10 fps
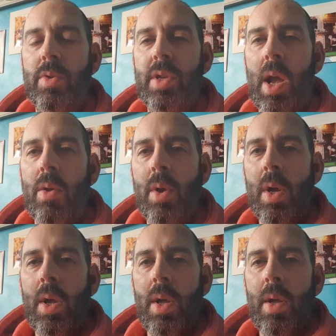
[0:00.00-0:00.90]
so
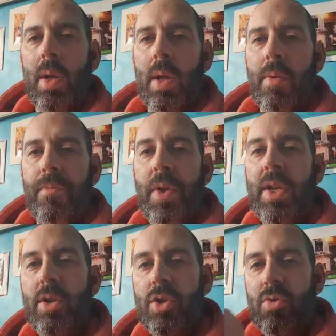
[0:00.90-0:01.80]

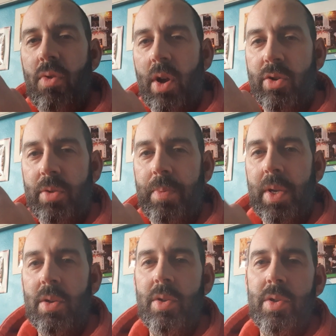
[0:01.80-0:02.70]
fingers crossed,
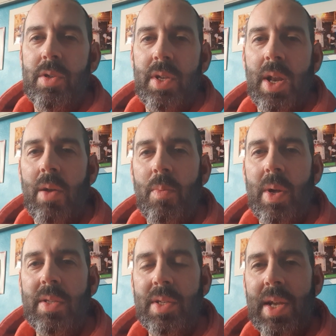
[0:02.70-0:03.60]
because you know,
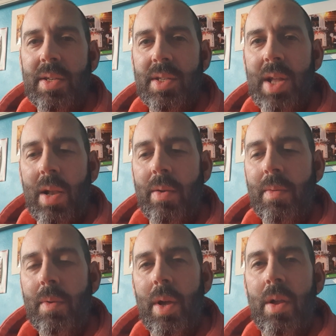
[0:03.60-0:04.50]
once that's done
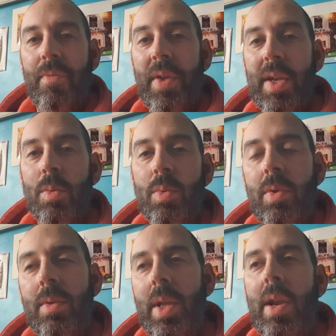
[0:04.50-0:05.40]
and I've
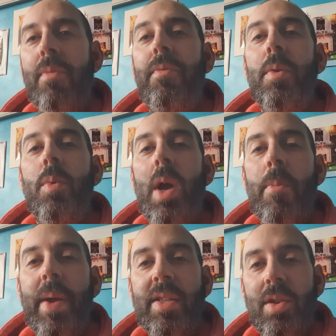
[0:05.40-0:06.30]
healed, then everything will go
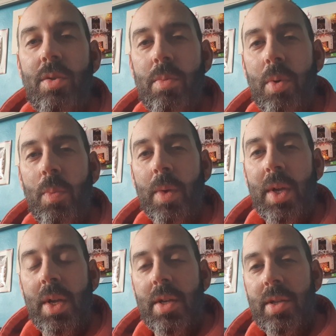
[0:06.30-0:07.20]
back to normal.
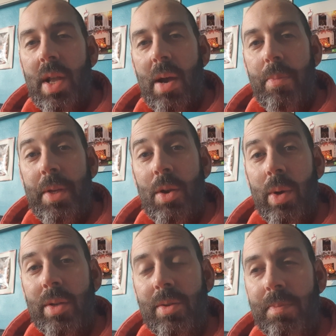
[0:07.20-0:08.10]
So that'll be
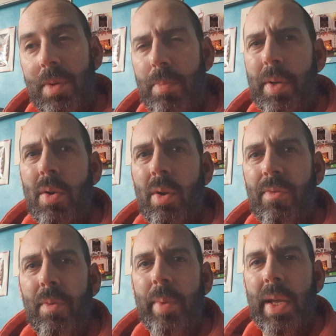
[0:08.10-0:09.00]
nice. It'll be nice
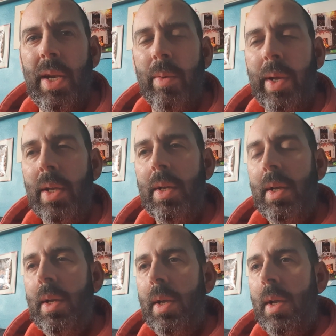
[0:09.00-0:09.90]
for me anyway.
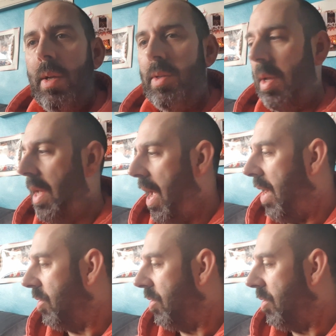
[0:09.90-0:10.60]
So yeah,